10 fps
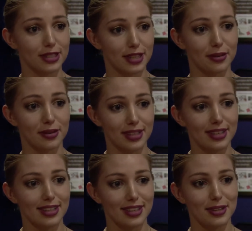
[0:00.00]
So
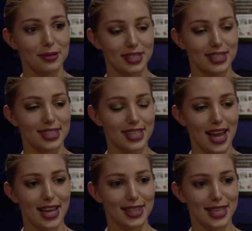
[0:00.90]
it was an
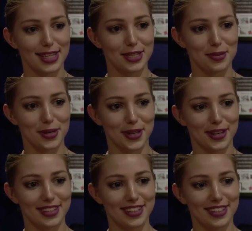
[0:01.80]
insane thing to work on.